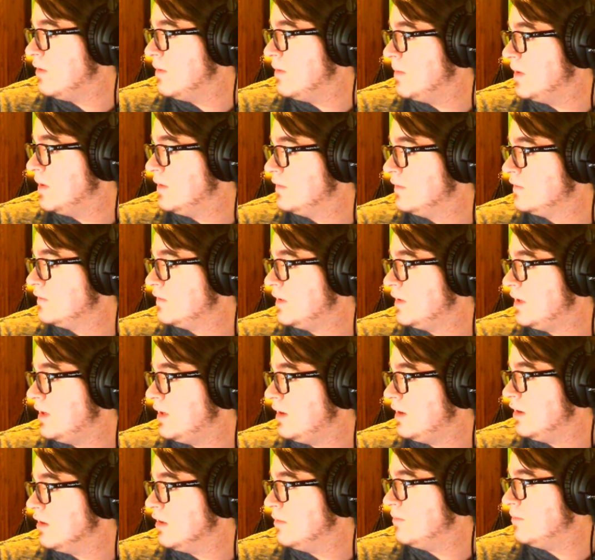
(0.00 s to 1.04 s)
about it and say
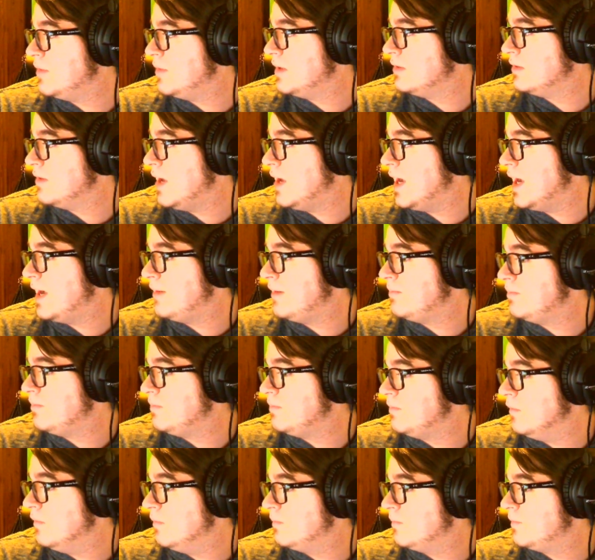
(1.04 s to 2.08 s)
here, but I
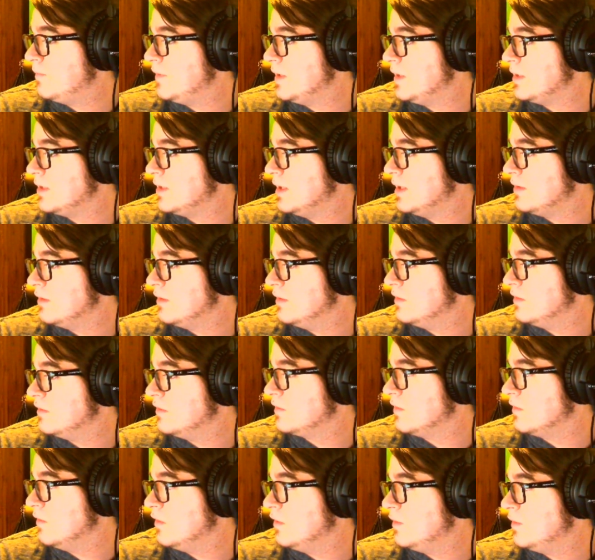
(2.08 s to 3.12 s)
don't think that this
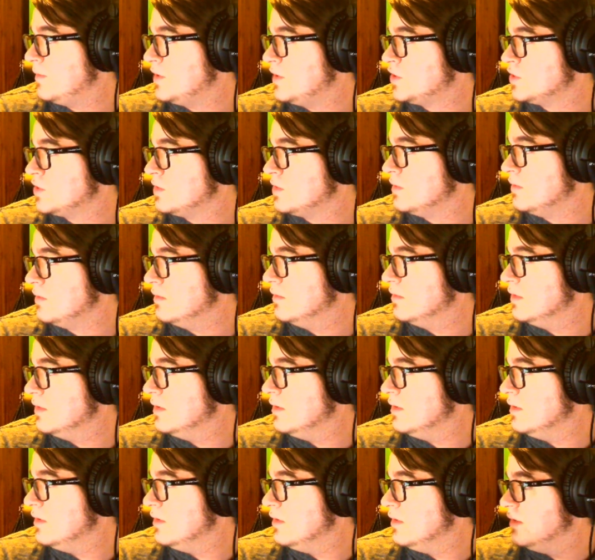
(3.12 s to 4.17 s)
is going to be true.
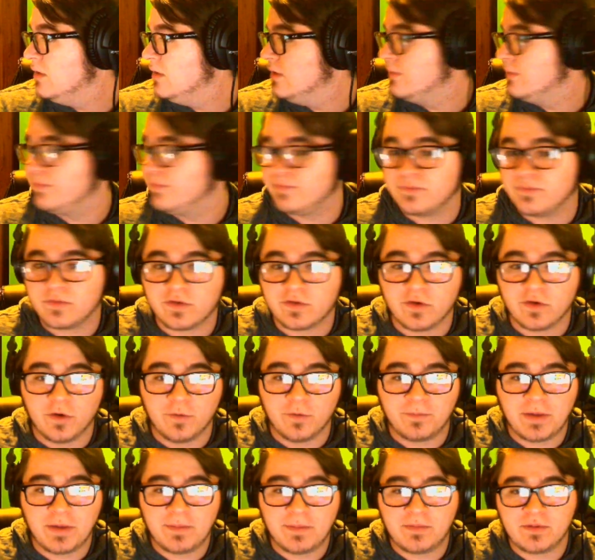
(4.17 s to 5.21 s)
So
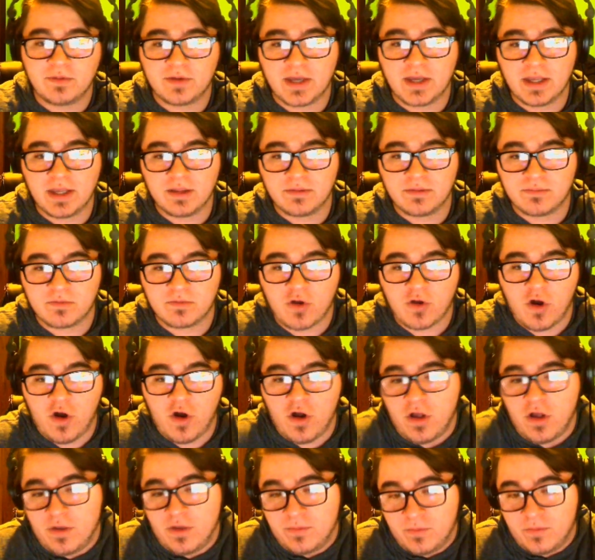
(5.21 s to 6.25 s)
people can
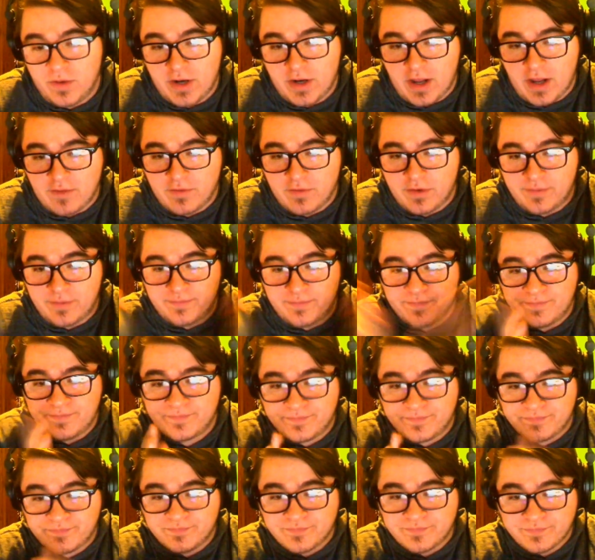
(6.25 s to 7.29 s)
call whatever.
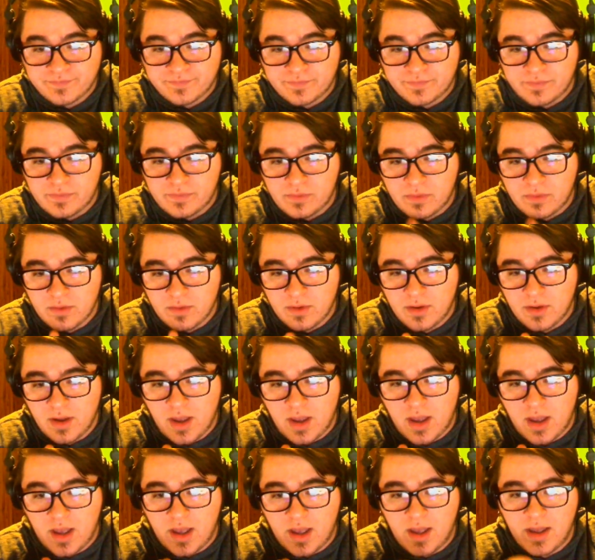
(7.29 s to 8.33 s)

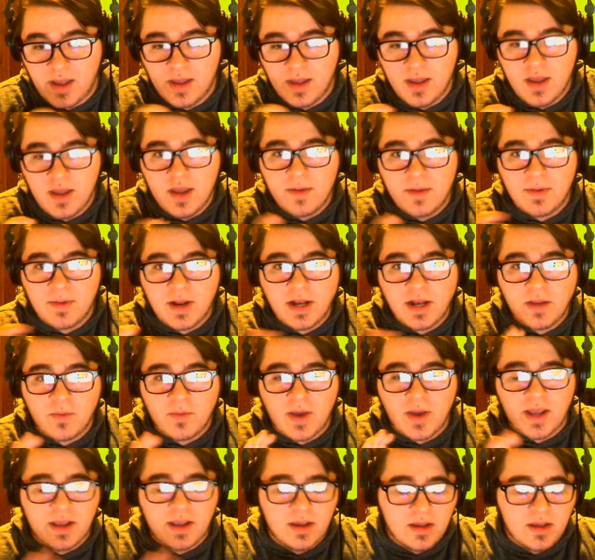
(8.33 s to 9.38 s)
But
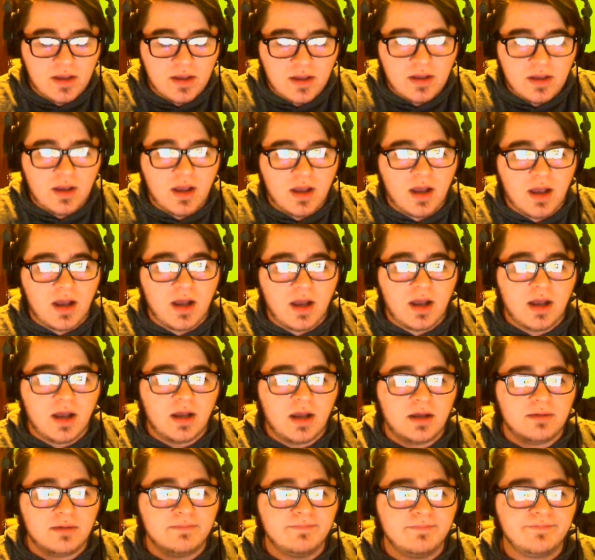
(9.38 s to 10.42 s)
anyway,
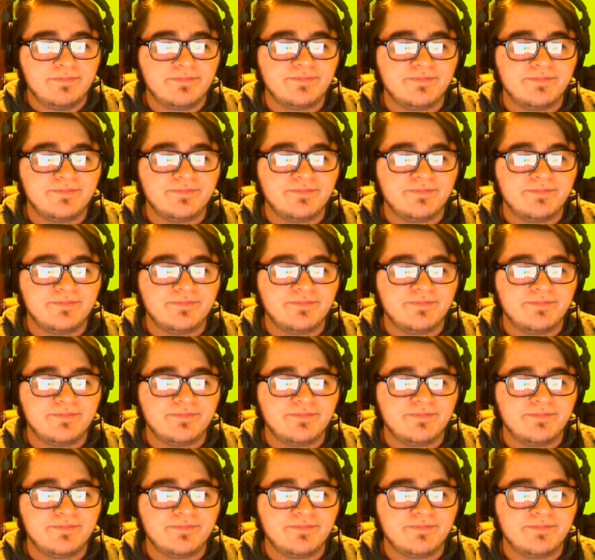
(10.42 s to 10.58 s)
I